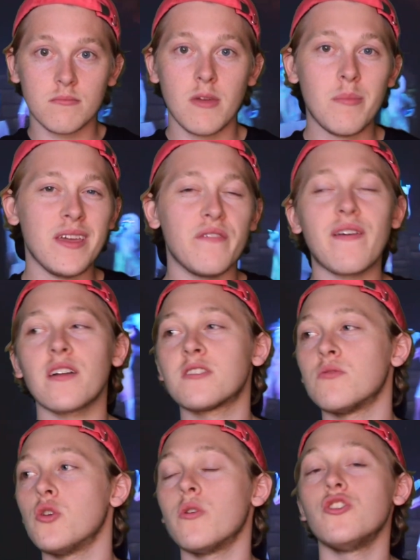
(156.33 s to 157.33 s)
Maybe he found
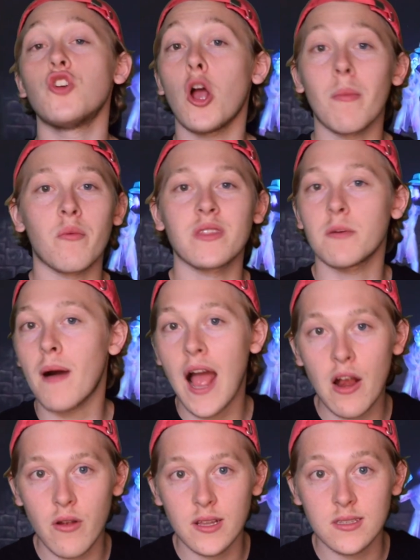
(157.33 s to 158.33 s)
some new enjoyment with the
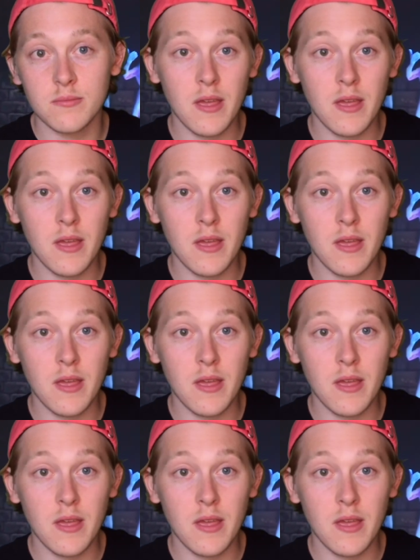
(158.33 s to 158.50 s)
pirates.